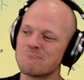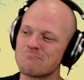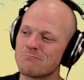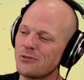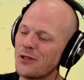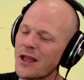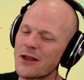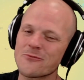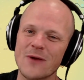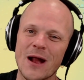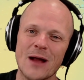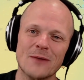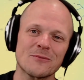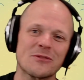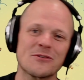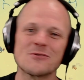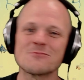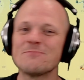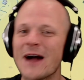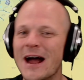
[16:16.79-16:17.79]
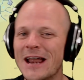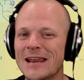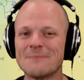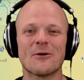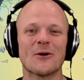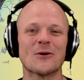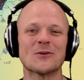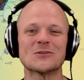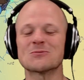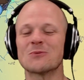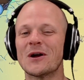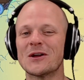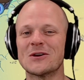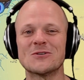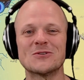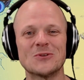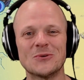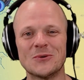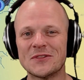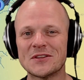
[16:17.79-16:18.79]
Play around with your body parts while you're
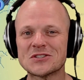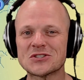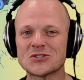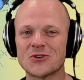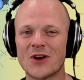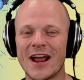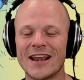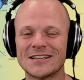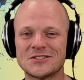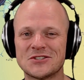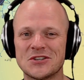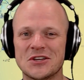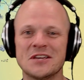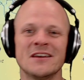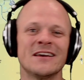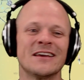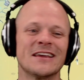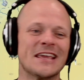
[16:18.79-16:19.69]
doing this strategy.